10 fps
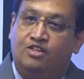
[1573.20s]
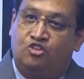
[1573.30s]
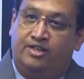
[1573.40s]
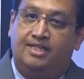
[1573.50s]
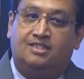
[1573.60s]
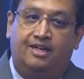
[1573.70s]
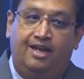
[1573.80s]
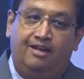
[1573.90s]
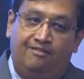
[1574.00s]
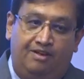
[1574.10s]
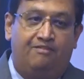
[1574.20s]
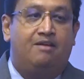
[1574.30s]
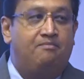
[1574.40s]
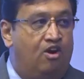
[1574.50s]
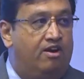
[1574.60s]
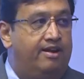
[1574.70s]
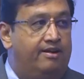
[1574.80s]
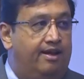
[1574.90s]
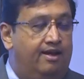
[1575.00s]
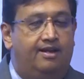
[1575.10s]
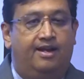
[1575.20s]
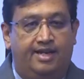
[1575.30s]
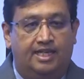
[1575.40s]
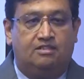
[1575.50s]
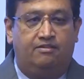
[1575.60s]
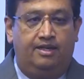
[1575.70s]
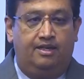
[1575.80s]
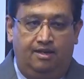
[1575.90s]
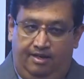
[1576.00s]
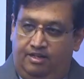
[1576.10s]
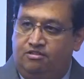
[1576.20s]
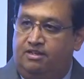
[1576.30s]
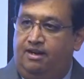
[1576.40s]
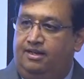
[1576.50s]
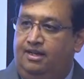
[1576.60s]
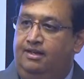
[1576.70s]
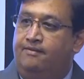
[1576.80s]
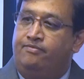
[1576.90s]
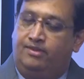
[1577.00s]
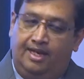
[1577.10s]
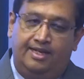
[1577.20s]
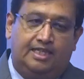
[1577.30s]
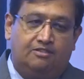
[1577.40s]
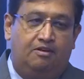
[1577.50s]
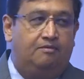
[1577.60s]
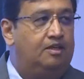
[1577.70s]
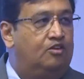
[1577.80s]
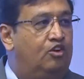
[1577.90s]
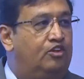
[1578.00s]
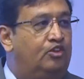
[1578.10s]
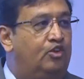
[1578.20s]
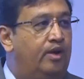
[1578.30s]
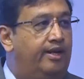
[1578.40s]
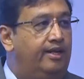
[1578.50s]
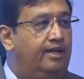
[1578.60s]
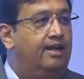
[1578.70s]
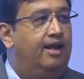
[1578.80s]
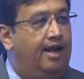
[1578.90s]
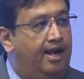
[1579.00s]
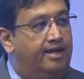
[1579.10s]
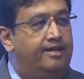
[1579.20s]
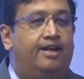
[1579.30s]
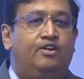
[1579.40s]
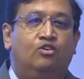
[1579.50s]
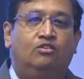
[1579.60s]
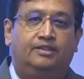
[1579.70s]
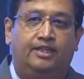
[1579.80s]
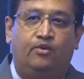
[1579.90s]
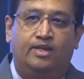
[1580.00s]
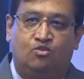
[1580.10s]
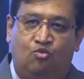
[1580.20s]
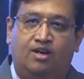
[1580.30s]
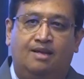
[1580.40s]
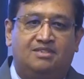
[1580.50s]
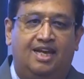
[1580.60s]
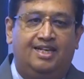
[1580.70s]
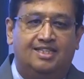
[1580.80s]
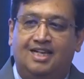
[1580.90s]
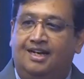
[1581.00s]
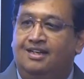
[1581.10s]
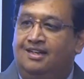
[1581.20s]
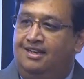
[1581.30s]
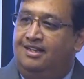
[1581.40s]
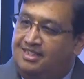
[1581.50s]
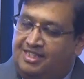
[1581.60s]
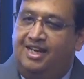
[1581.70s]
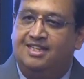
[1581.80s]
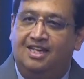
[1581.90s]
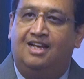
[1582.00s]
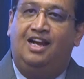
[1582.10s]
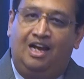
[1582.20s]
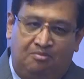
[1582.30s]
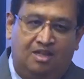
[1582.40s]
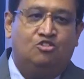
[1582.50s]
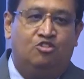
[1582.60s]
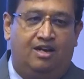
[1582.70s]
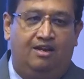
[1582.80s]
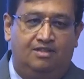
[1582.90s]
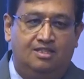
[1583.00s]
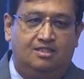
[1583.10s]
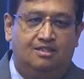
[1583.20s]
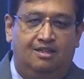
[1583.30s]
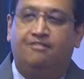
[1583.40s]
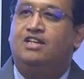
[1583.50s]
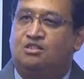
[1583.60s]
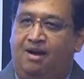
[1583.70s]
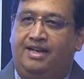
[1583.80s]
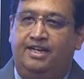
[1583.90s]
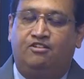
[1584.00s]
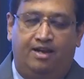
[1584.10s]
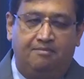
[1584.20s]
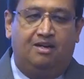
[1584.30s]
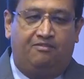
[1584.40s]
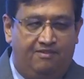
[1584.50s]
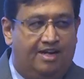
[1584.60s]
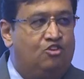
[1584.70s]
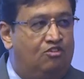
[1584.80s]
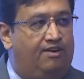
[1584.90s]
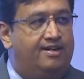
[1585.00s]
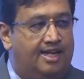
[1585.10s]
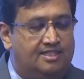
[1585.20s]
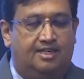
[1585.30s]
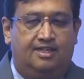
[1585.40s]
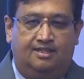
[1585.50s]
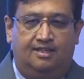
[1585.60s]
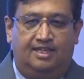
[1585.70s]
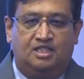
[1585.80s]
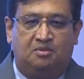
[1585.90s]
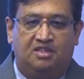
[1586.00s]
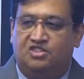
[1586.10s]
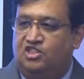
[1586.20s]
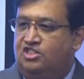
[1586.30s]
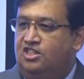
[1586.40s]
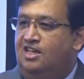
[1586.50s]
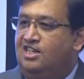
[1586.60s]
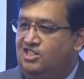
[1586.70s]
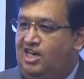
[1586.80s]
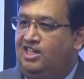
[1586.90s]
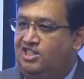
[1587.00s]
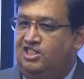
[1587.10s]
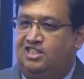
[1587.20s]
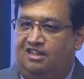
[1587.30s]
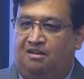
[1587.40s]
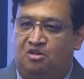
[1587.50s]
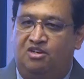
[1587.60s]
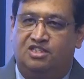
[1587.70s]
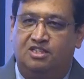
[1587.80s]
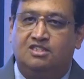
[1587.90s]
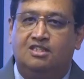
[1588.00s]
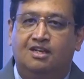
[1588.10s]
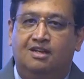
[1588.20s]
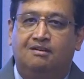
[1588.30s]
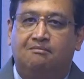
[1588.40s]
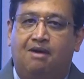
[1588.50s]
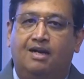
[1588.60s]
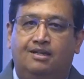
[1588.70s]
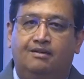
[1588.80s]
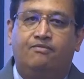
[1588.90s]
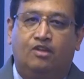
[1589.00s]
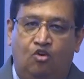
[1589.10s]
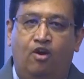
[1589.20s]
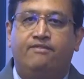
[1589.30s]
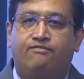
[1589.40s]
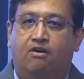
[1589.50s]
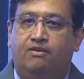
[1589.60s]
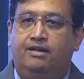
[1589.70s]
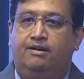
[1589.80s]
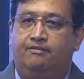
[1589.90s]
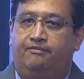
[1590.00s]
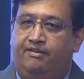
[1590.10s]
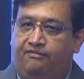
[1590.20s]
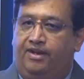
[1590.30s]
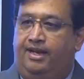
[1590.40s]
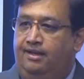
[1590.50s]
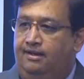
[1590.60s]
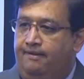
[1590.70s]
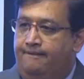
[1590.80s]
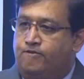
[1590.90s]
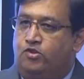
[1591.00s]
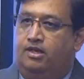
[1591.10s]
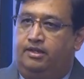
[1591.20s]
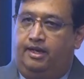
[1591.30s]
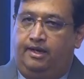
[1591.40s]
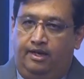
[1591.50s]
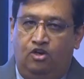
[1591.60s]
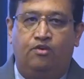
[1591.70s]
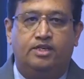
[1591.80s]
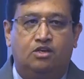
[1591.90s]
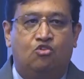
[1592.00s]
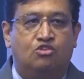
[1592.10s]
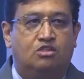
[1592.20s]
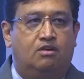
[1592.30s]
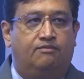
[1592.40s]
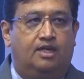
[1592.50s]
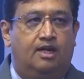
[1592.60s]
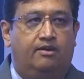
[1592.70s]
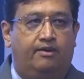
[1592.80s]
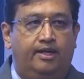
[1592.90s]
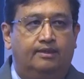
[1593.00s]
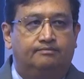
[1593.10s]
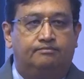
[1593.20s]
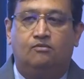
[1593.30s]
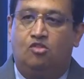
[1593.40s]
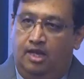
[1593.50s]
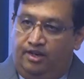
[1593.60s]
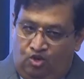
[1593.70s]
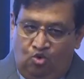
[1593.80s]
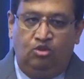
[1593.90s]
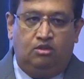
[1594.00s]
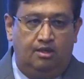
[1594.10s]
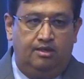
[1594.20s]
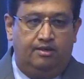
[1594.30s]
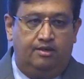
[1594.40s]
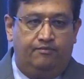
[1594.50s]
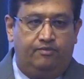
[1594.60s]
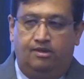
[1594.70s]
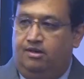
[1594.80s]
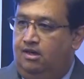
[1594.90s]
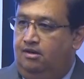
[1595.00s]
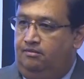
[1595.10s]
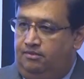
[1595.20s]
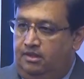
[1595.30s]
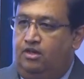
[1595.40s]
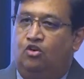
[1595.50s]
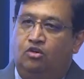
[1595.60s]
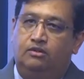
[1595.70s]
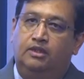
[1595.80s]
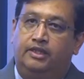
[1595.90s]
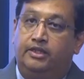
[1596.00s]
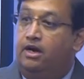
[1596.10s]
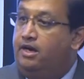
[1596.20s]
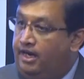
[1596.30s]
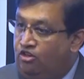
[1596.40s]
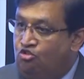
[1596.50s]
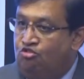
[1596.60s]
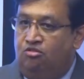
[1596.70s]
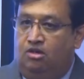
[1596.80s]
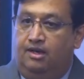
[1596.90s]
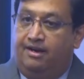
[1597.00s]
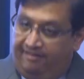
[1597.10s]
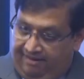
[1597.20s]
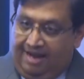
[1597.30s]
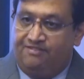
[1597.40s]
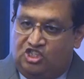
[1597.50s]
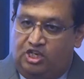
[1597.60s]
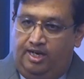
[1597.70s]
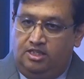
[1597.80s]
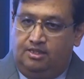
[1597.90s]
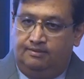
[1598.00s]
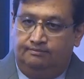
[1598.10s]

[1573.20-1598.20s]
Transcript: So yesterday we went beyond India, and next week into Sri Lanka, and next week we'll go to UAE and then to the US. What I'm saying is that CSR helped us to drive this. We are smiling today, but we went through fantastic experiences, challenges and tribulations. But going forward, we feel the innovation quotient of the country, the youth, yearning to drive a change,